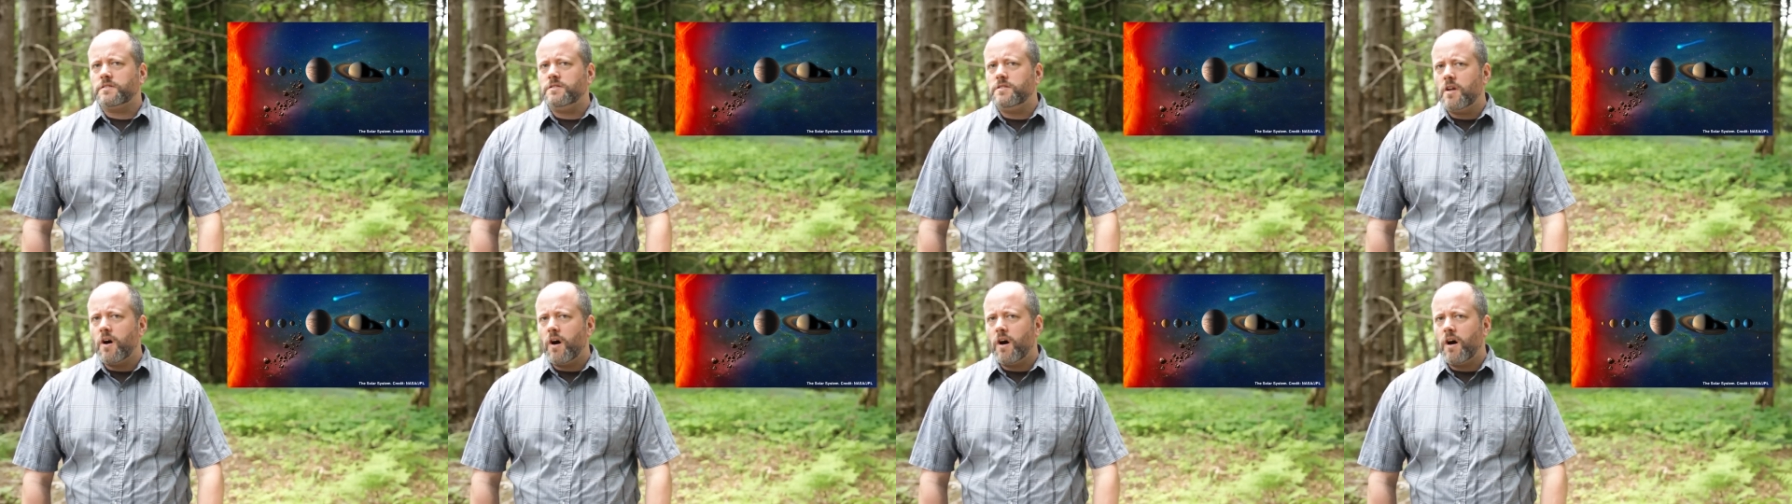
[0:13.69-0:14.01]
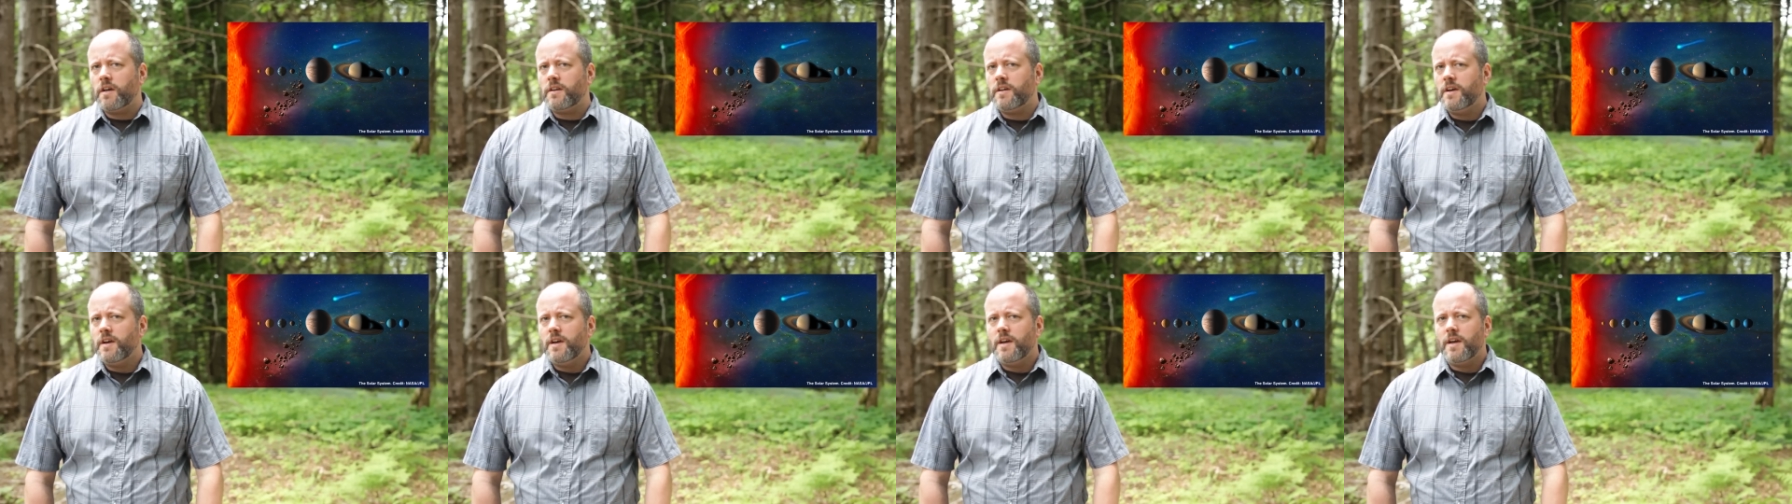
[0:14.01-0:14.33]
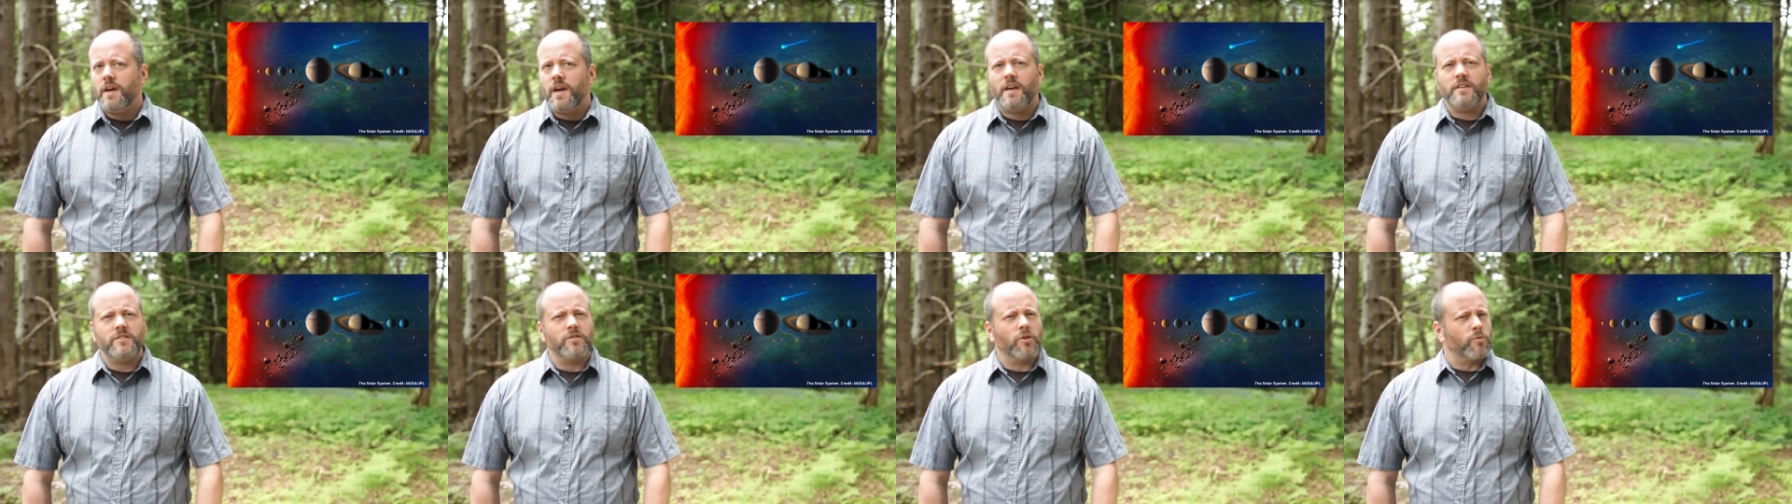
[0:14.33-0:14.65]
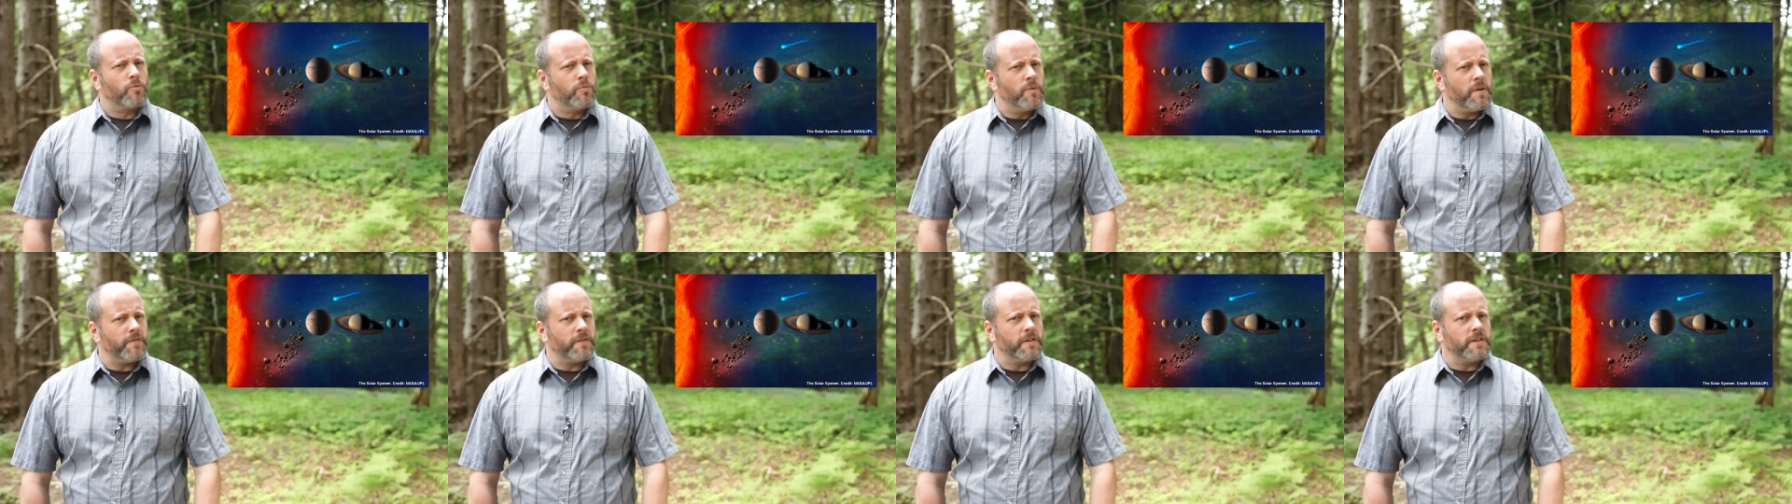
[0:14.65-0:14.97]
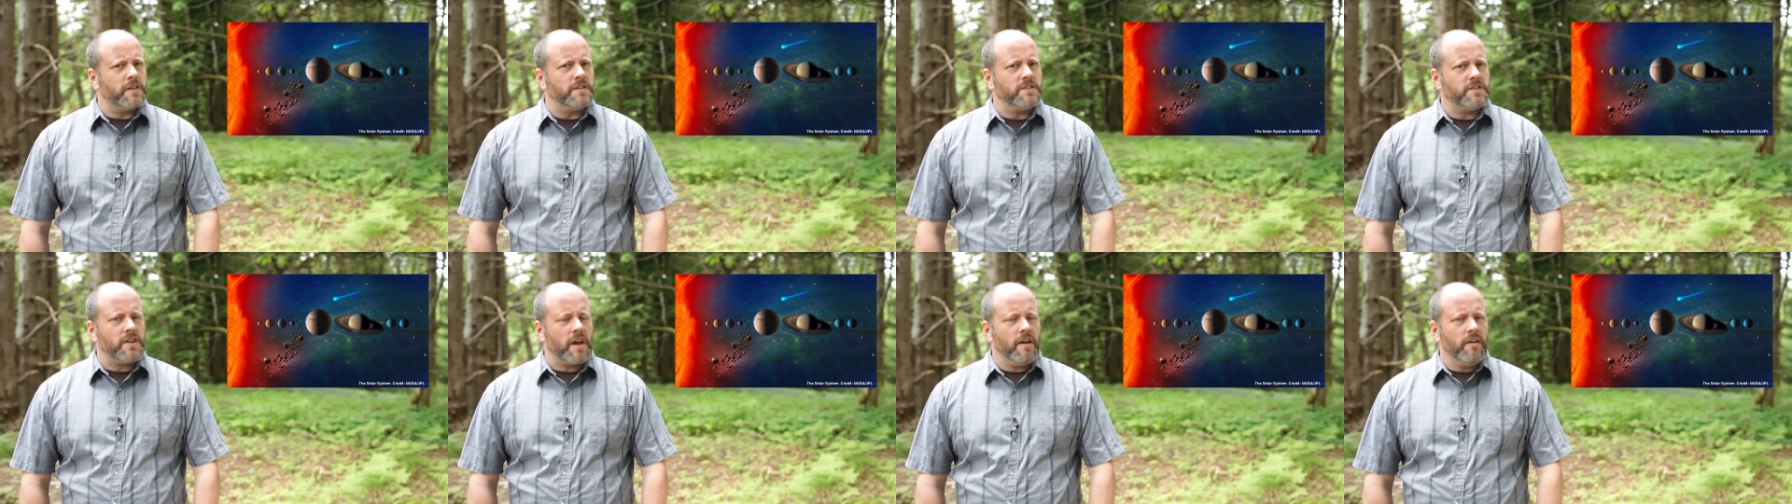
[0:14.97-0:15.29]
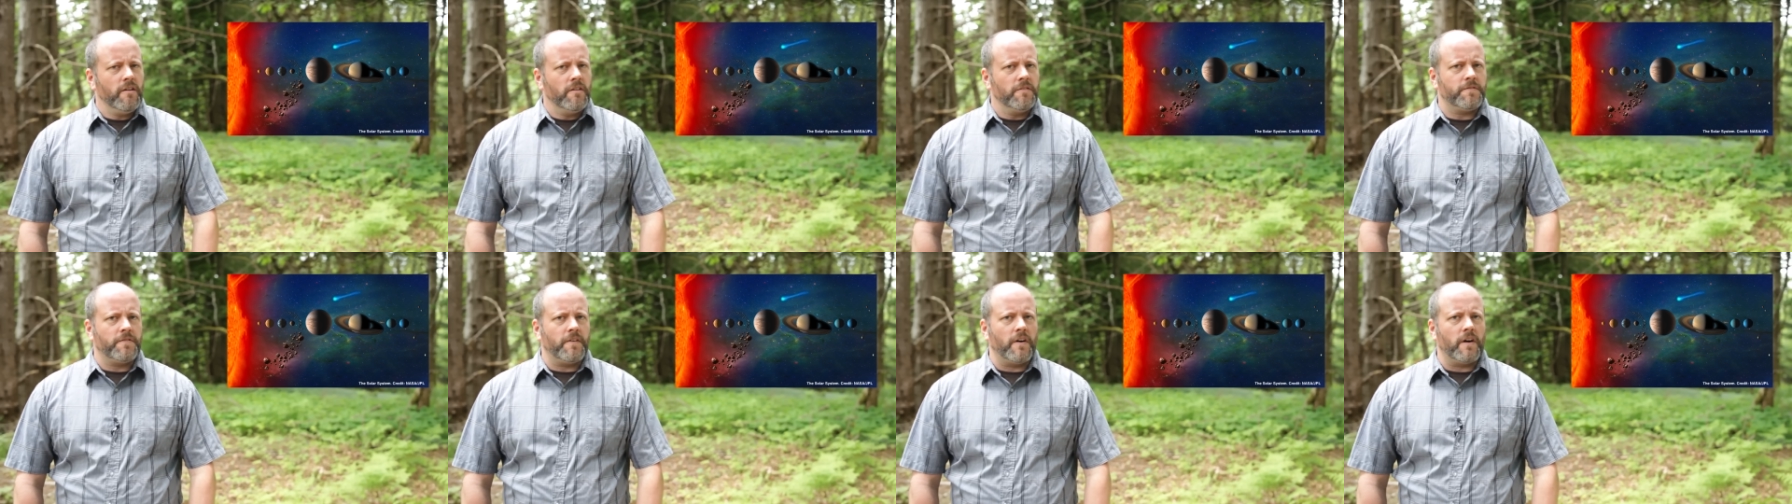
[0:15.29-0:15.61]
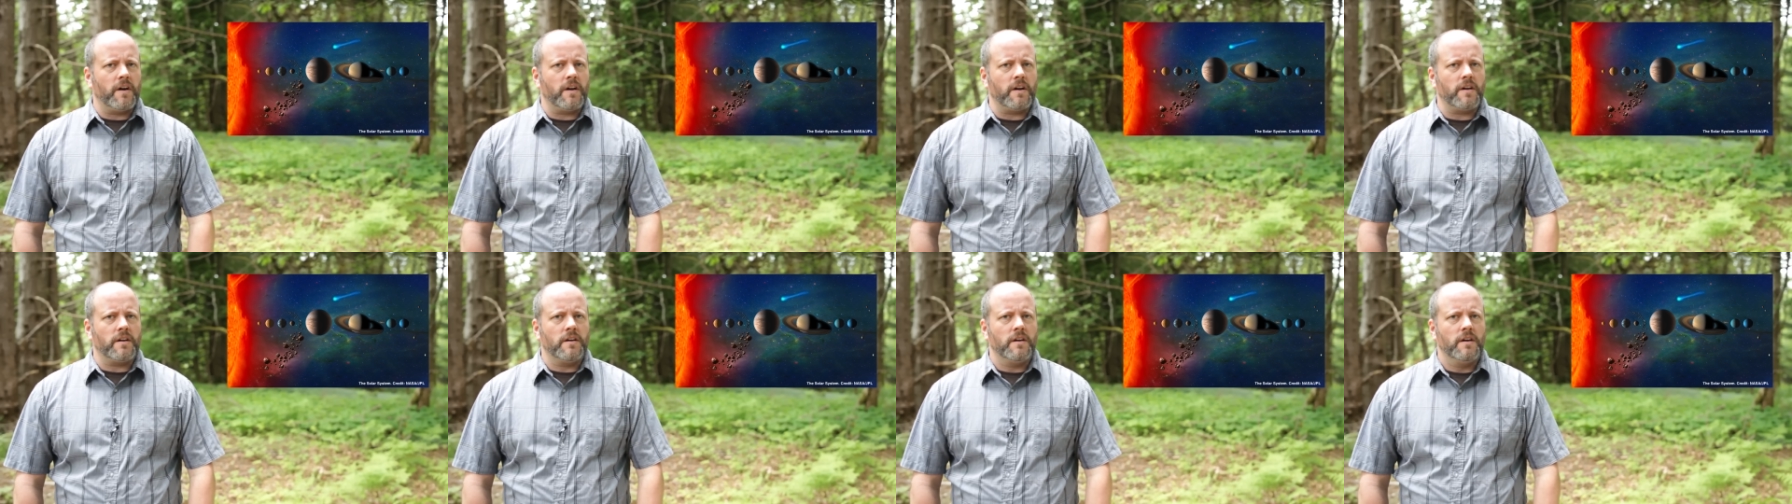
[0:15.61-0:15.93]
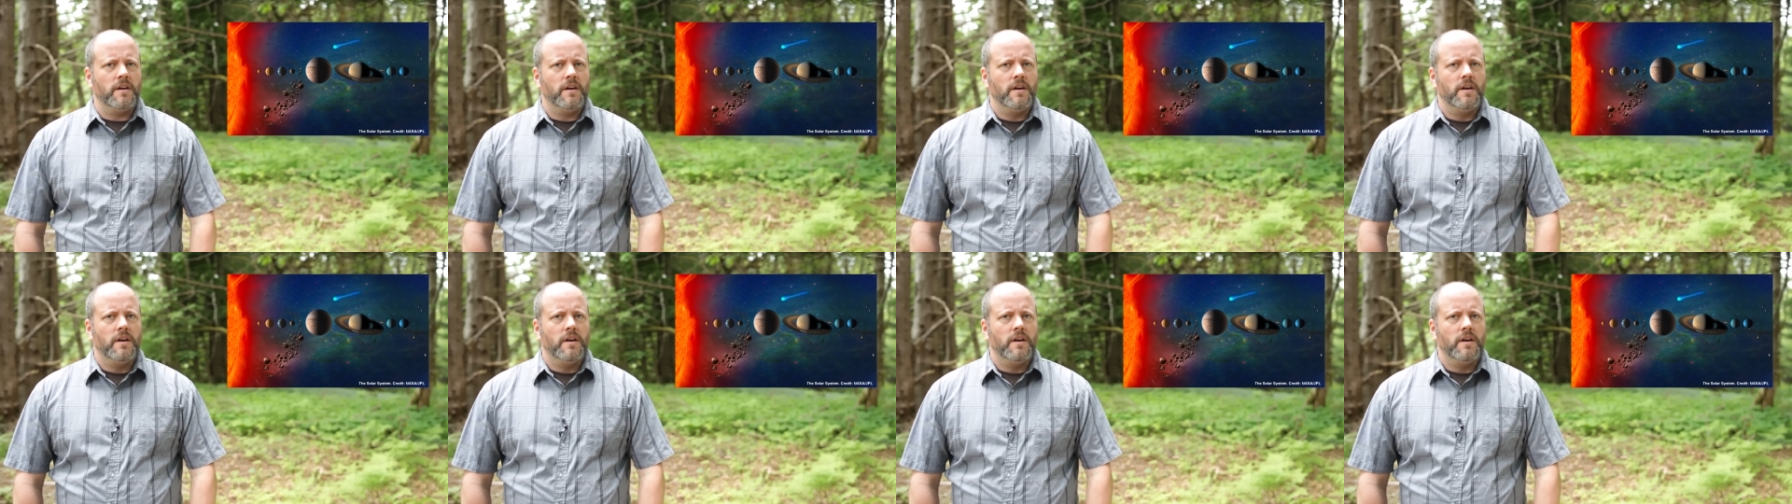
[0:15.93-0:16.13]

not as horrifically terrifying